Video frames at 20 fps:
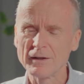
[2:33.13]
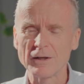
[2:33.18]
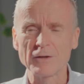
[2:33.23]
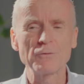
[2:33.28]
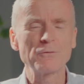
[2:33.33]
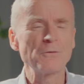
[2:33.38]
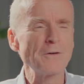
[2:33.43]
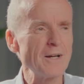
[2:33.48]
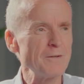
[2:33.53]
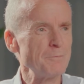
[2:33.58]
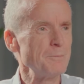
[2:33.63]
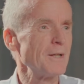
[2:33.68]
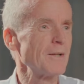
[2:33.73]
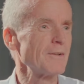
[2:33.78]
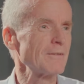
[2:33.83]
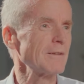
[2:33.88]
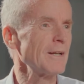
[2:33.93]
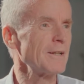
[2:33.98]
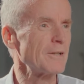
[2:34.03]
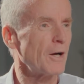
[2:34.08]
And five
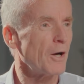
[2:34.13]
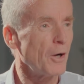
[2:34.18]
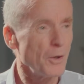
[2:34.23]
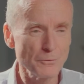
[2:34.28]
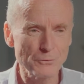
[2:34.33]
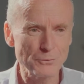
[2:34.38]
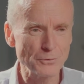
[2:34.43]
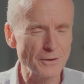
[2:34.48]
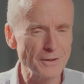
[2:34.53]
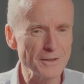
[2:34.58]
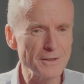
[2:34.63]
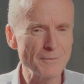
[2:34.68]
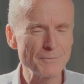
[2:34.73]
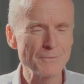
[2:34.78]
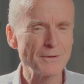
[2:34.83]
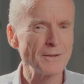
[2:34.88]
minutes later, hopefully,